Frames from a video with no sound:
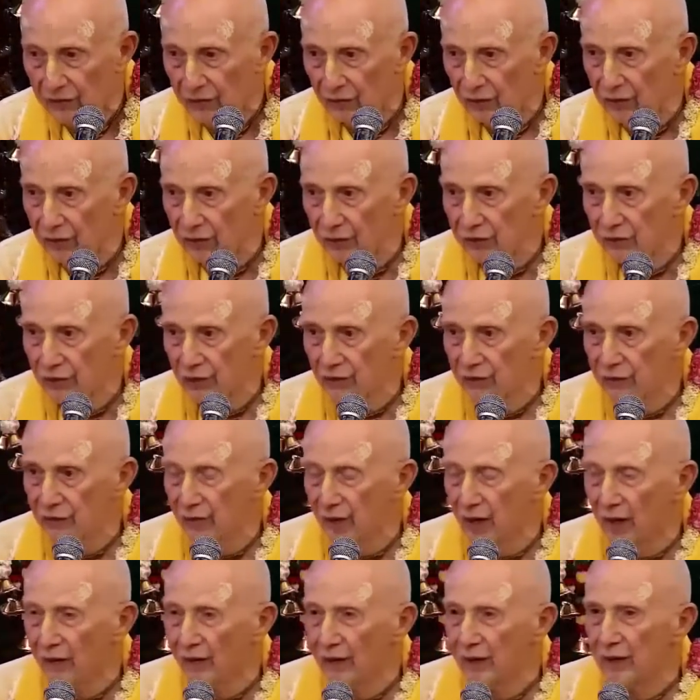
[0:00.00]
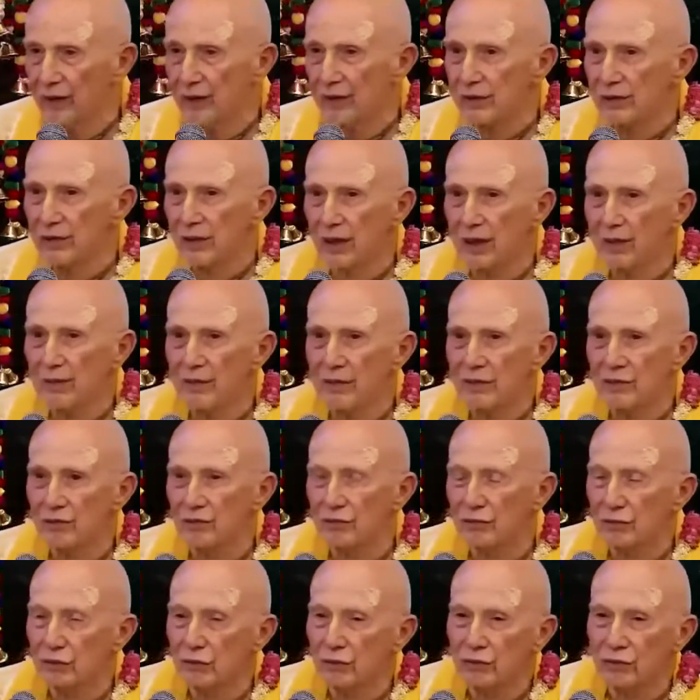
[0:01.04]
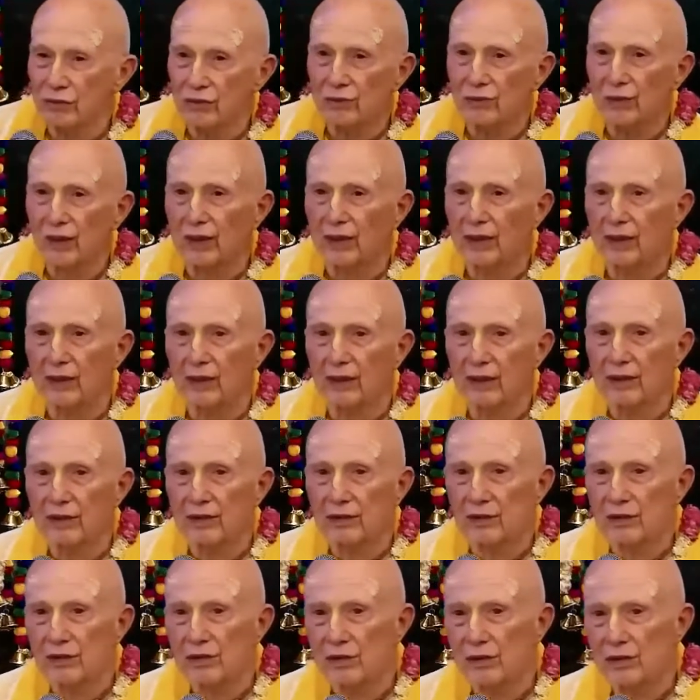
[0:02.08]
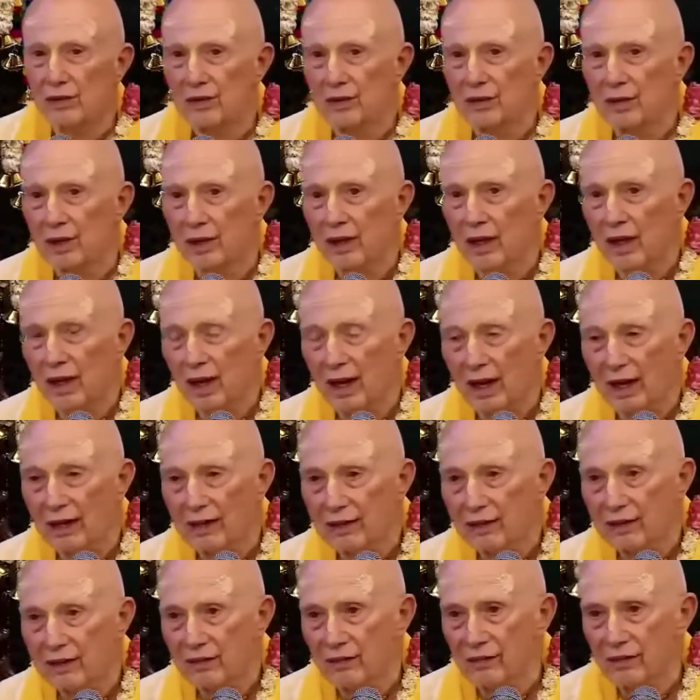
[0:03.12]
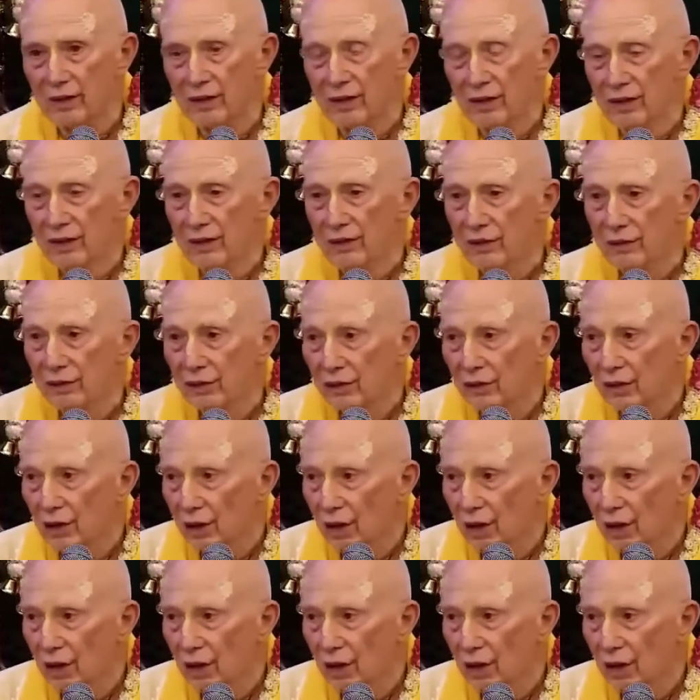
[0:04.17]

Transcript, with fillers: So using various types of rules, regulations, and activities,